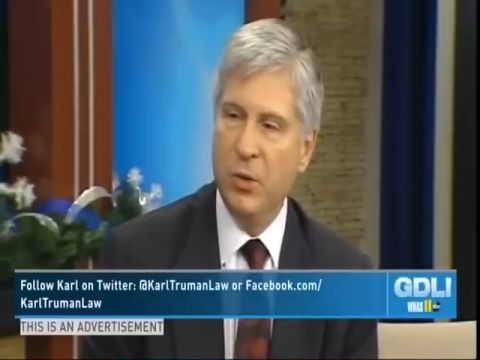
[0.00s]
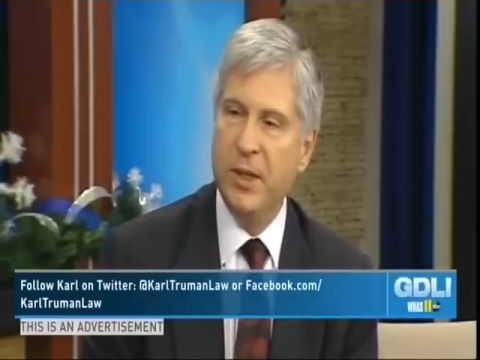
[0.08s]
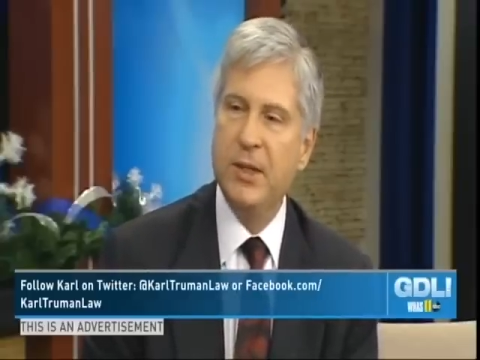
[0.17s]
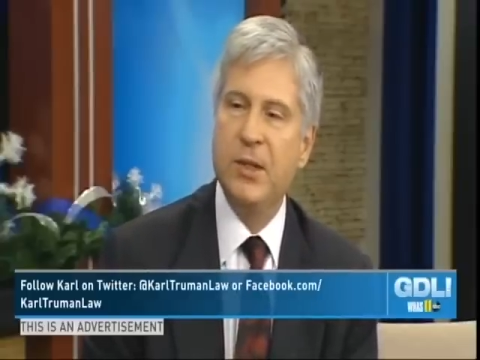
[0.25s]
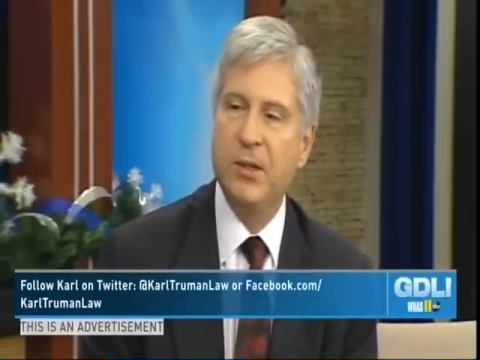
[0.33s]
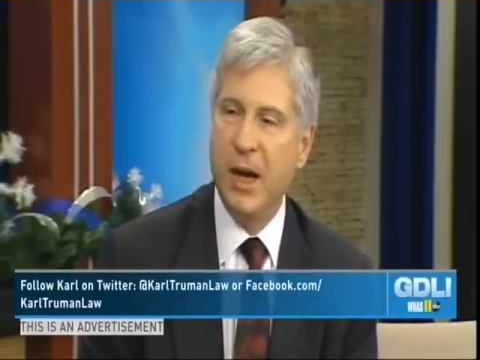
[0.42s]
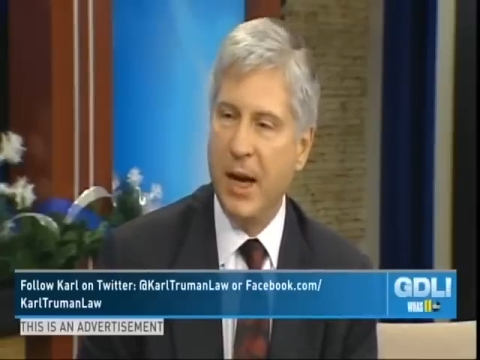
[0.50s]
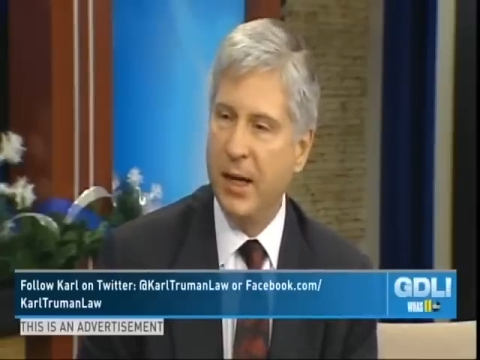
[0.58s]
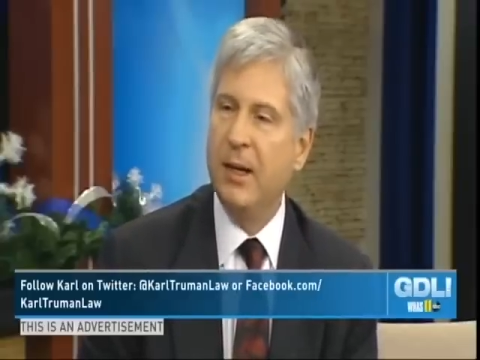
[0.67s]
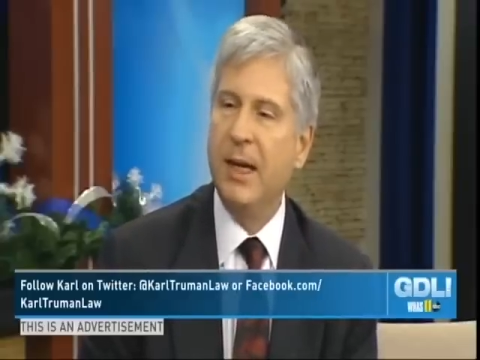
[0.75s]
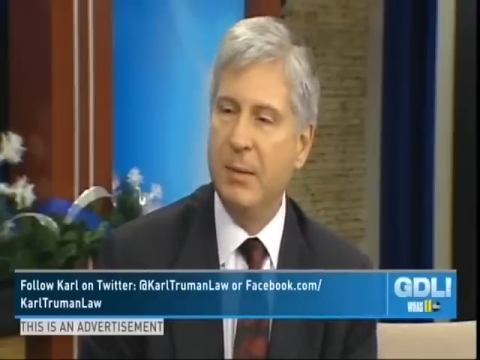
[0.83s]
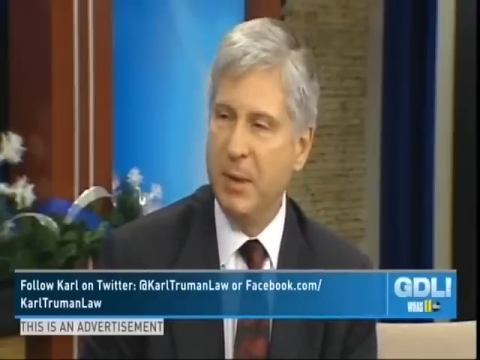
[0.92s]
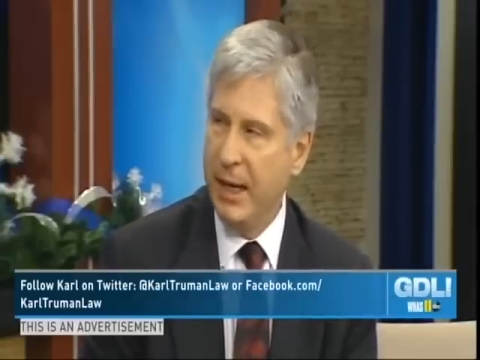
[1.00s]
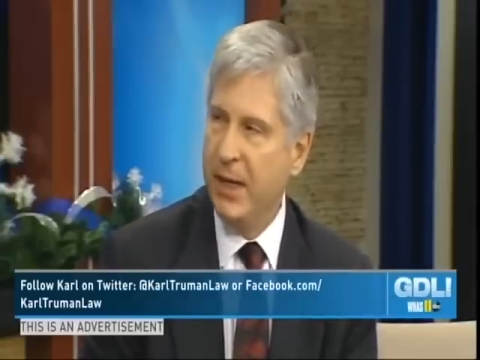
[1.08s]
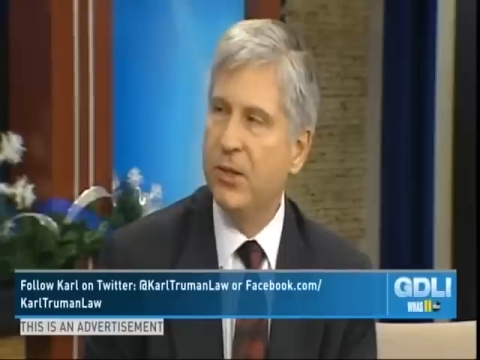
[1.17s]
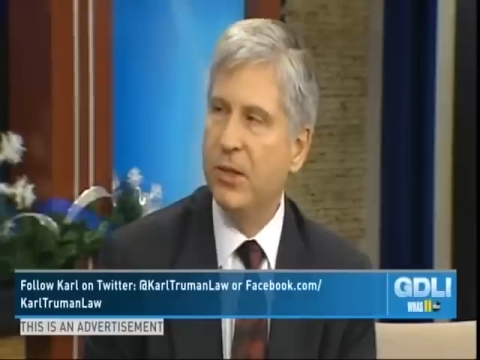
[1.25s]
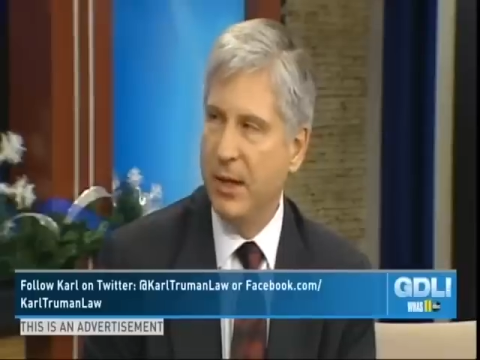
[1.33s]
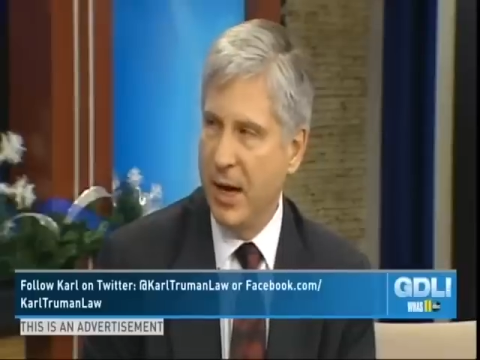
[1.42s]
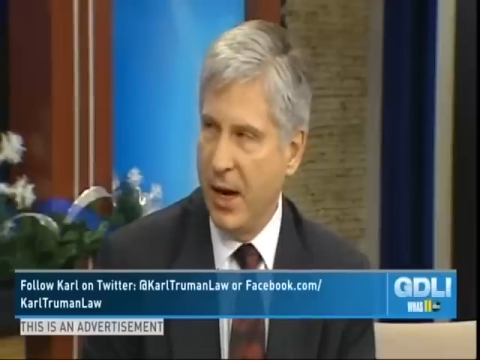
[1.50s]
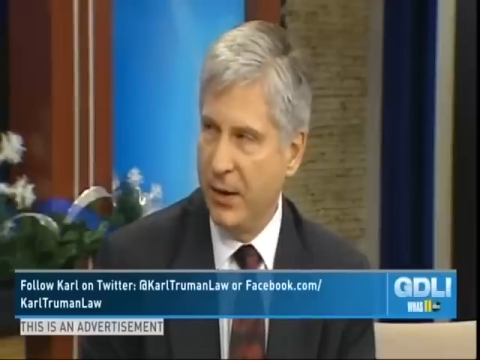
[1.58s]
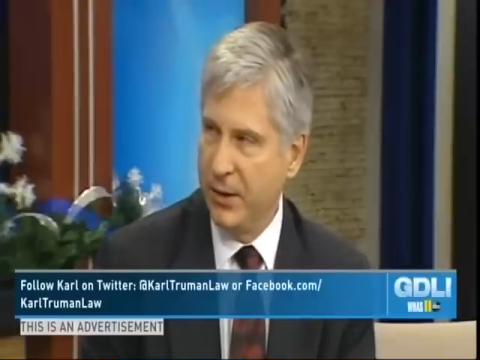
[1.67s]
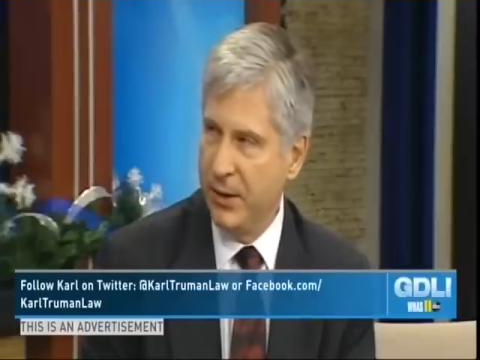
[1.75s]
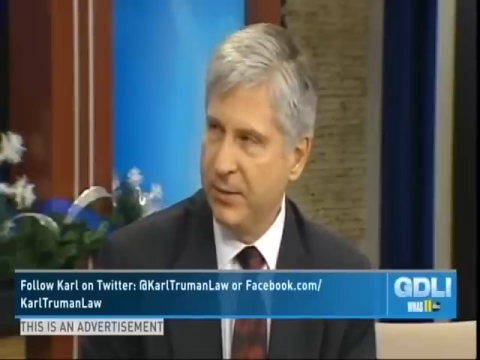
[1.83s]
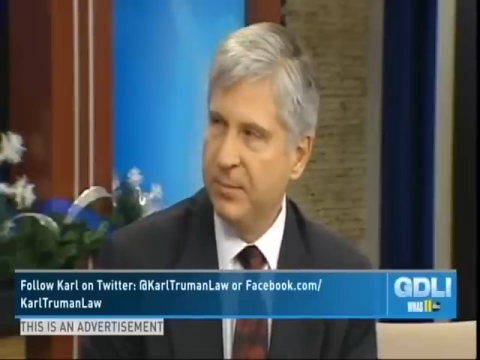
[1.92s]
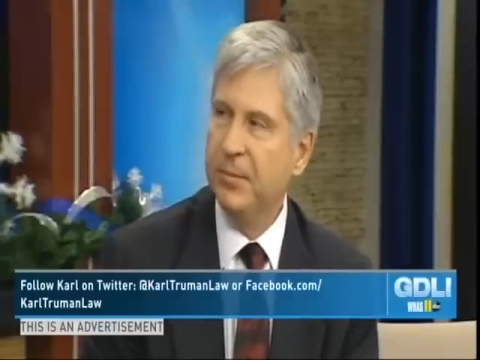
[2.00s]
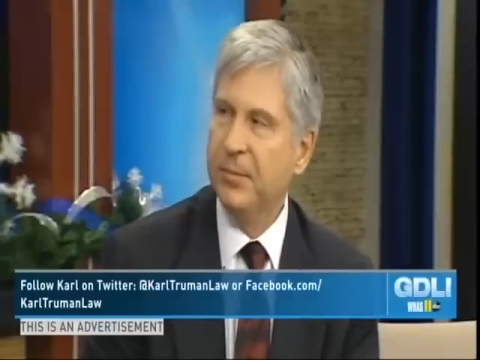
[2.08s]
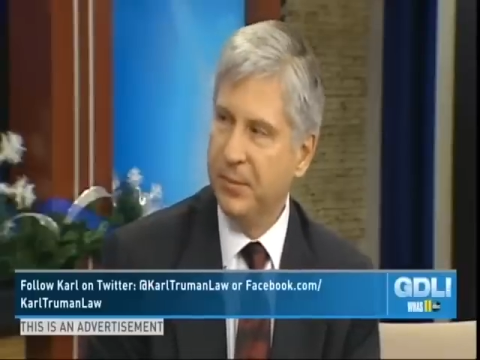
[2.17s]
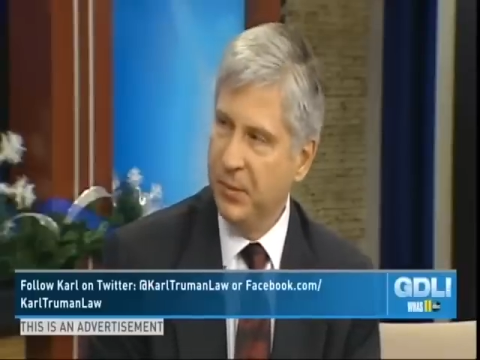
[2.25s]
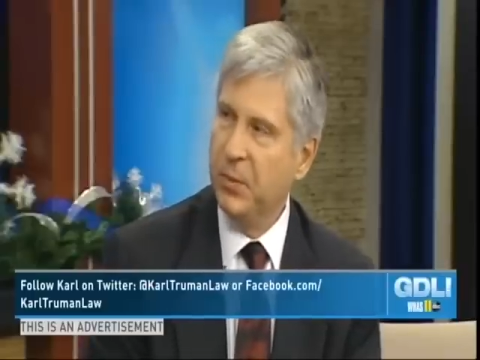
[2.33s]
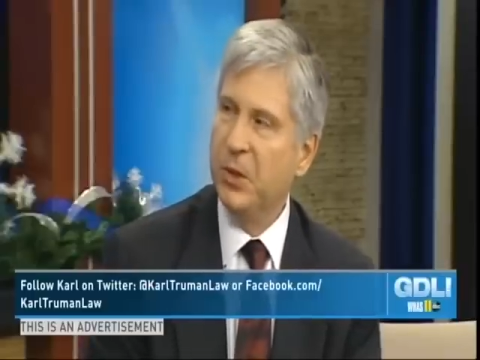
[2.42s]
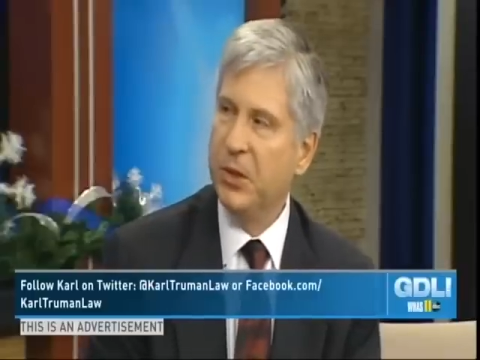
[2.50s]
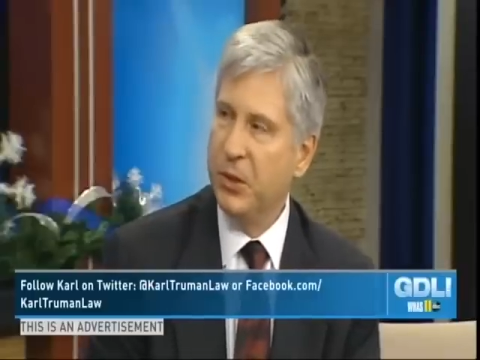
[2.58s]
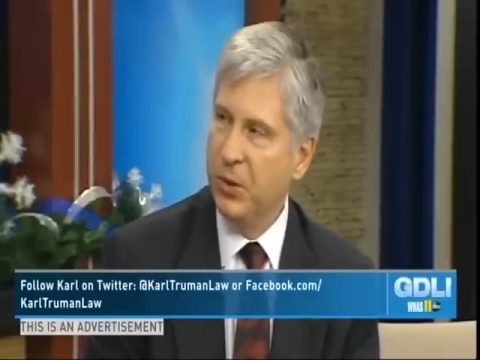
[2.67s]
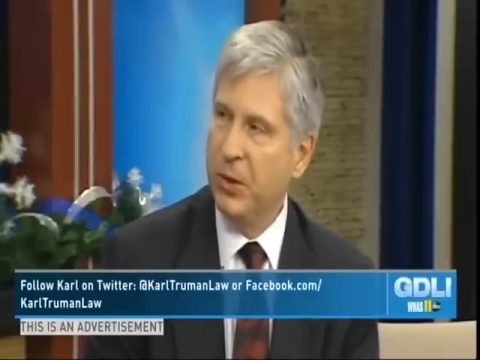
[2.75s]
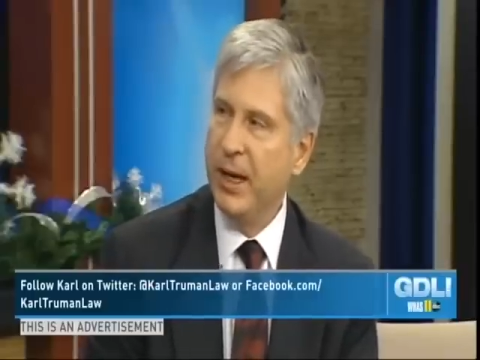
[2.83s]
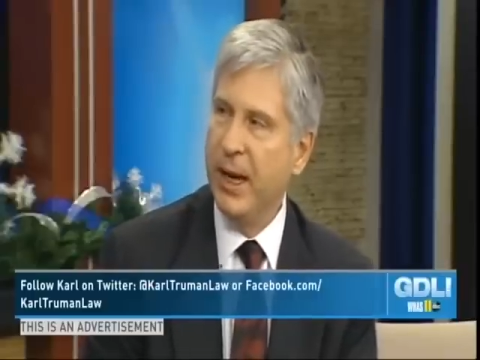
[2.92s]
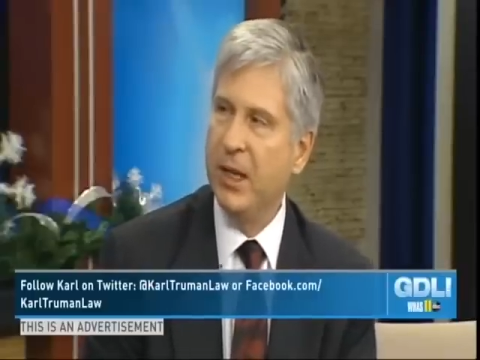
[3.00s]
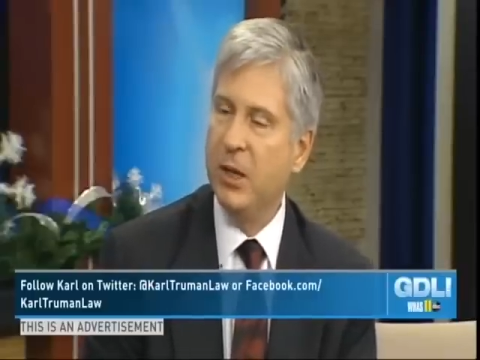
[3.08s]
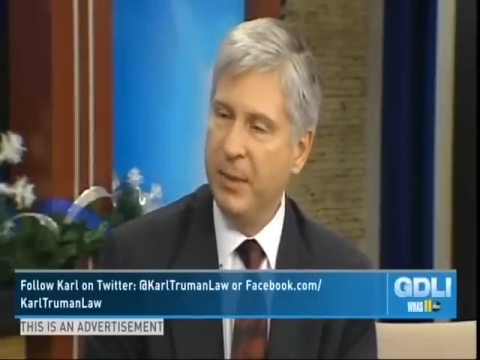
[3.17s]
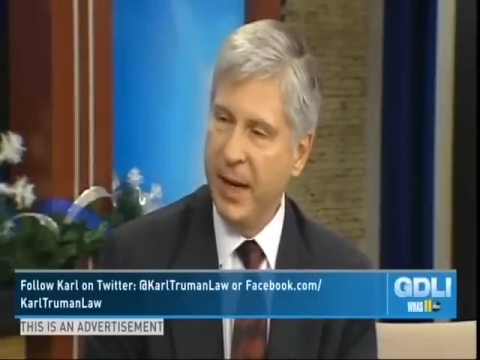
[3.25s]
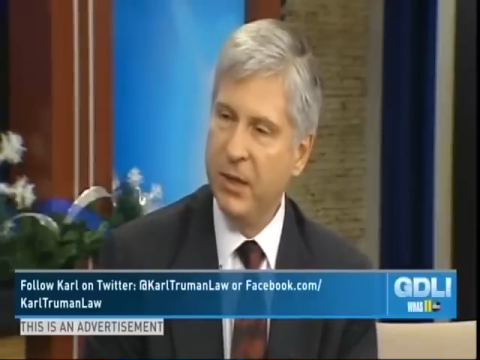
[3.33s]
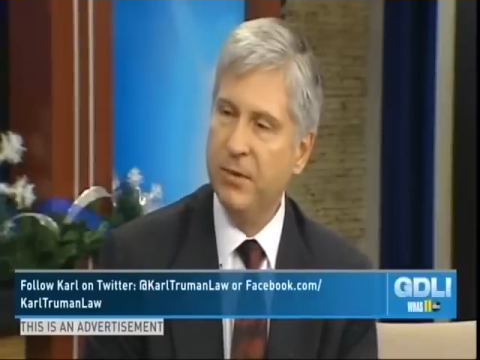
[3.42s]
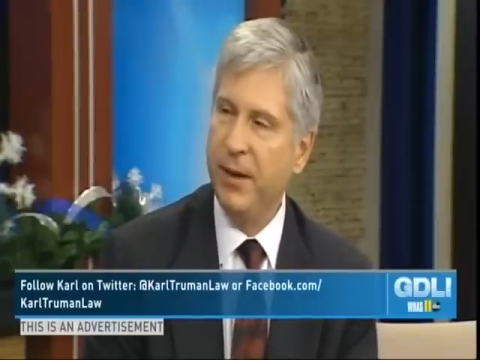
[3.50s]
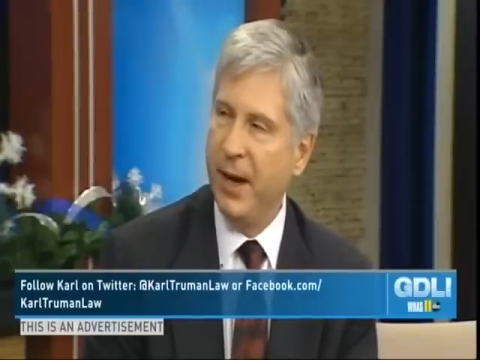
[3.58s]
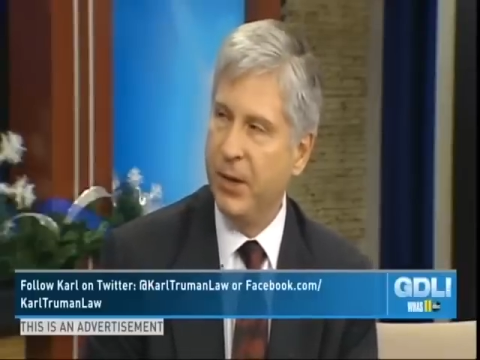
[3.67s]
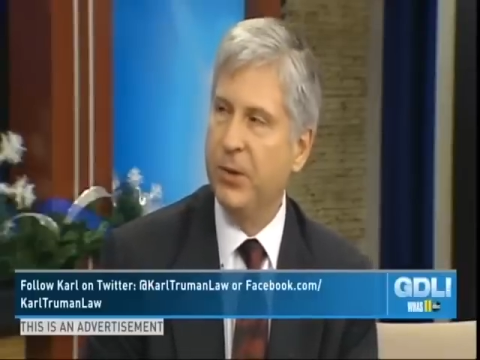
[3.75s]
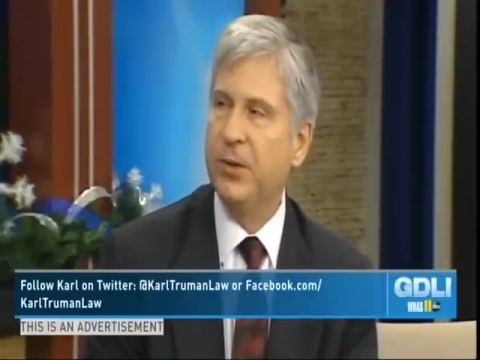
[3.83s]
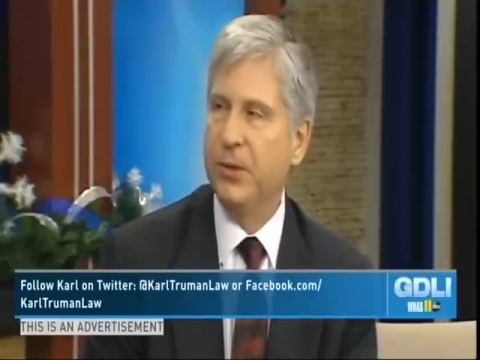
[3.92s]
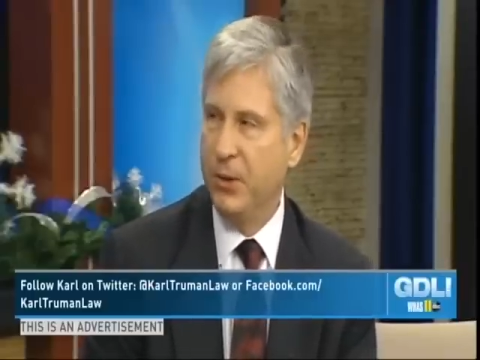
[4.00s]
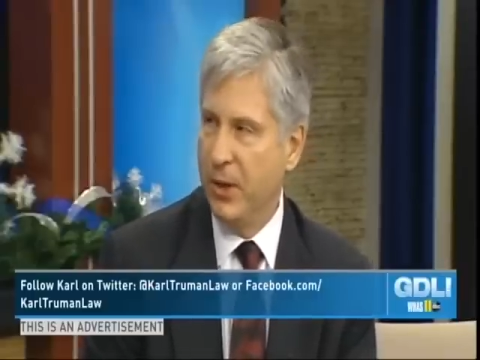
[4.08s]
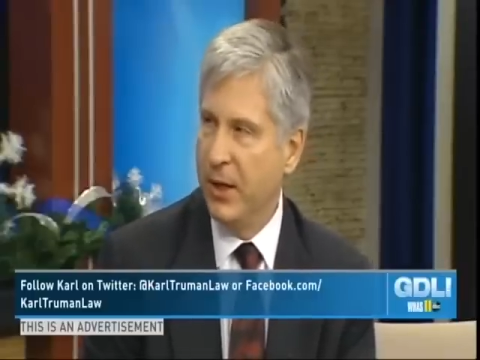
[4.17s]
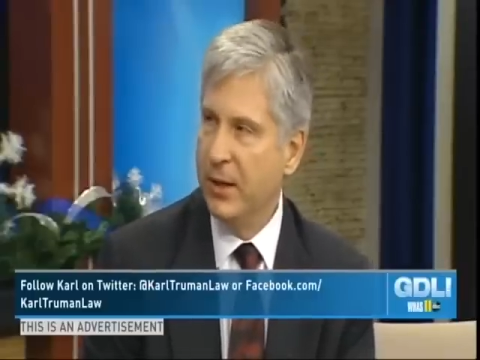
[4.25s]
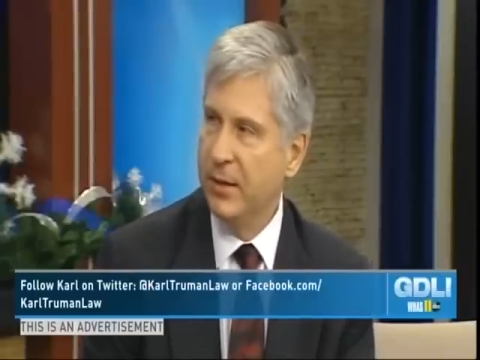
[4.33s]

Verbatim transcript: this is not a claim against the doctor gotcha we're just looking at the manufacturer of the drug